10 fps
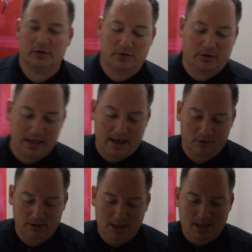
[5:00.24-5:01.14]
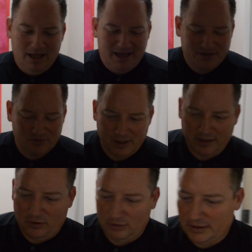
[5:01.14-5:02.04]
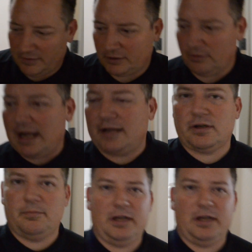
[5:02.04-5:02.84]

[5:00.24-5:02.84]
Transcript: to turn out. I do want to go look in the garage and